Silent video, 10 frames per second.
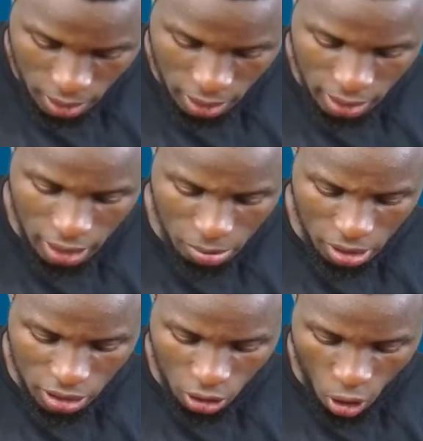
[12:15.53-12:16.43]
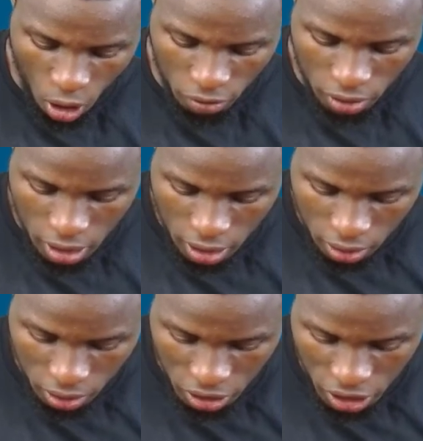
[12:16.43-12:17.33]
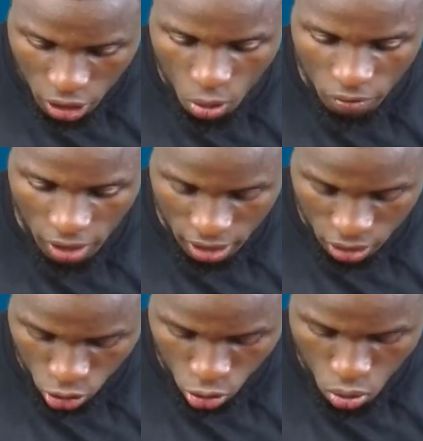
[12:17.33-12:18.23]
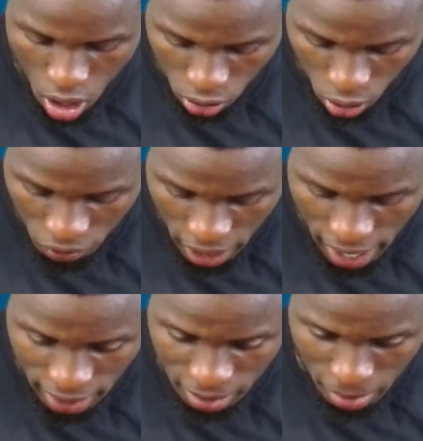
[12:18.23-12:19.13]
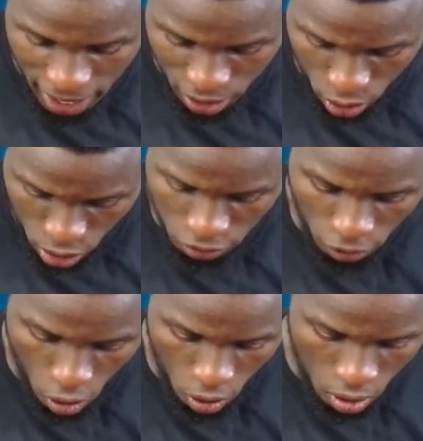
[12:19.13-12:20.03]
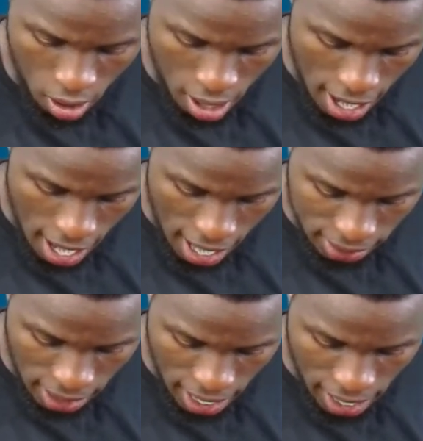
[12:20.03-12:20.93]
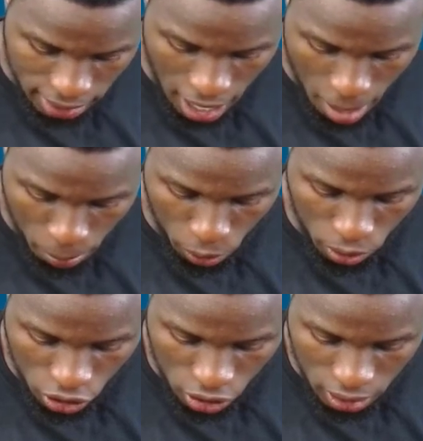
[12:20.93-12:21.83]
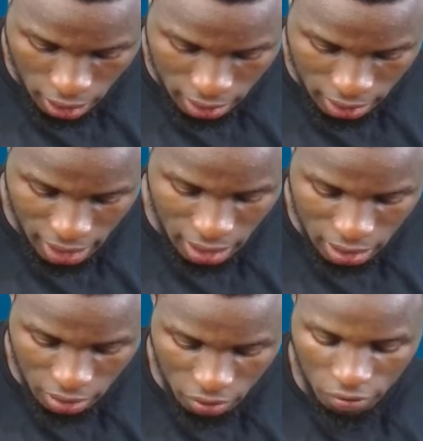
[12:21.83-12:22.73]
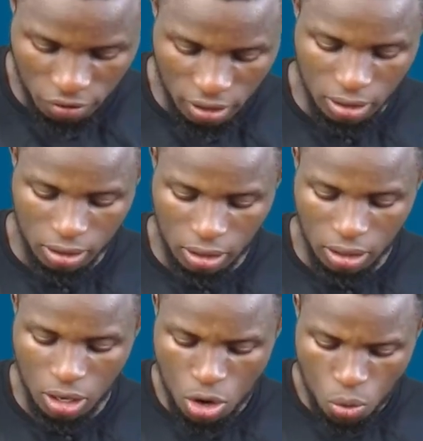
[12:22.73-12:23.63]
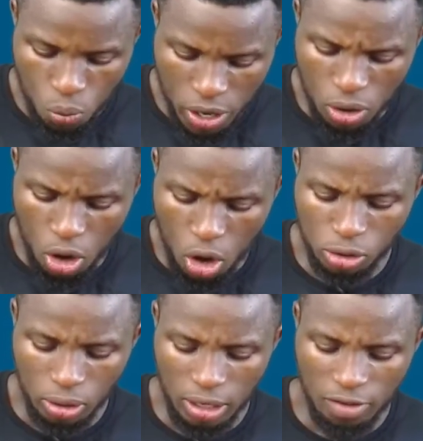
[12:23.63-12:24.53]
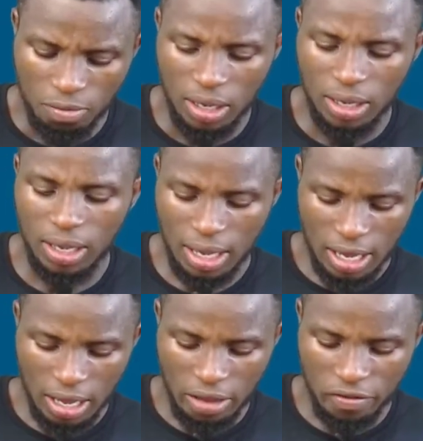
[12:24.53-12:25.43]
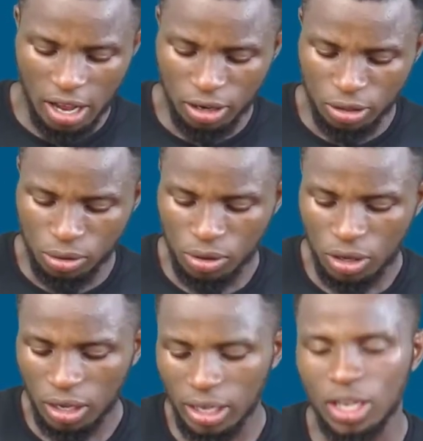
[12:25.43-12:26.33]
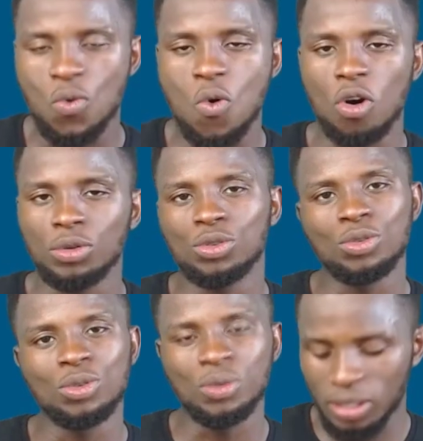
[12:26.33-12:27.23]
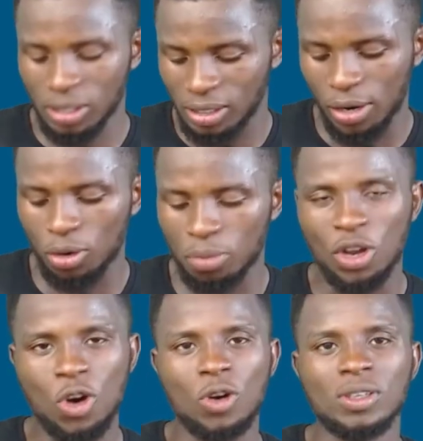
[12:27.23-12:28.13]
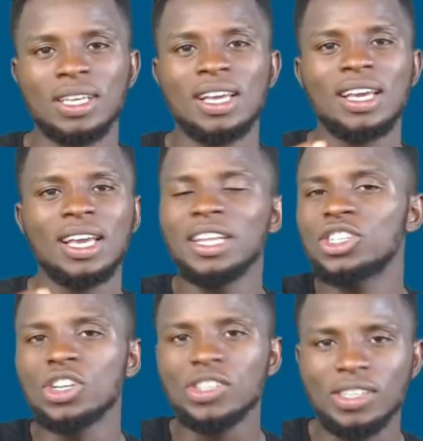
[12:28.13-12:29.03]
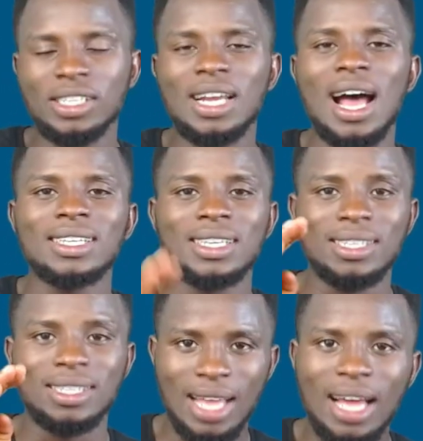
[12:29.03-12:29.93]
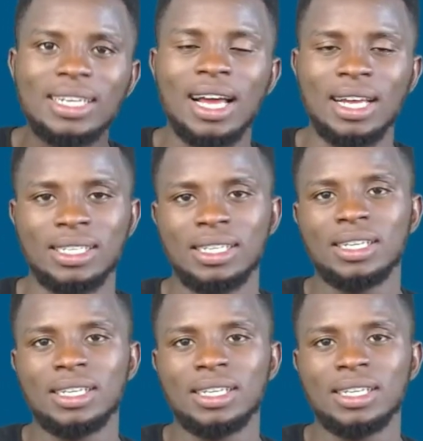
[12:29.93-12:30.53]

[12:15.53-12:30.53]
the limit of 3 over the square root of x minus 4 as x approaches a negative infinity will also give me a value equal to 0, because it is just seen as a standard